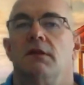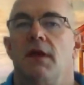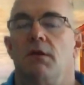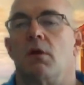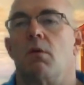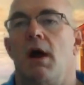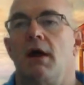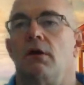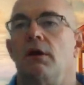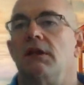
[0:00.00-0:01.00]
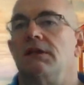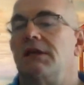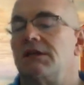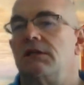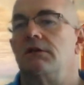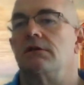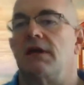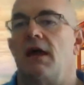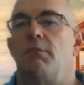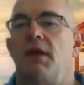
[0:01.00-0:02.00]
They require, in addition to your
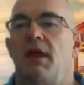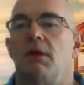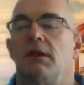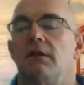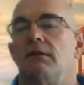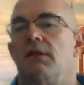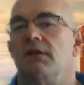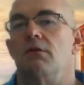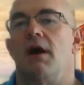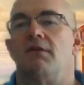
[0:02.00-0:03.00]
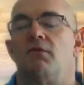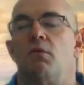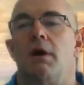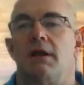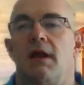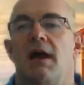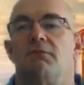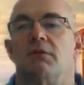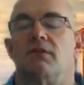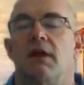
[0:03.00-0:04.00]
down payment, that you have
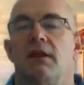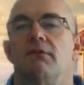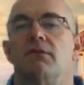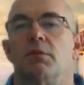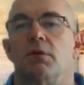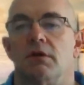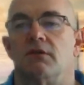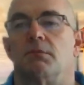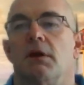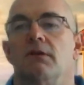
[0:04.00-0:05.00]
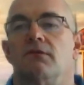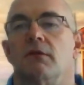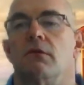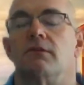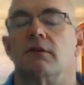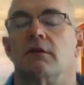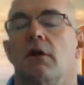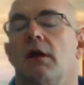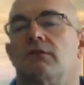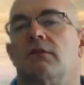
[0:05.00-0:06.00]
1.5% of the purchase price for closing
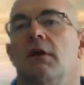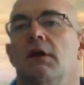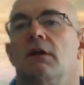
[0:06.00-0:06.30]
costs.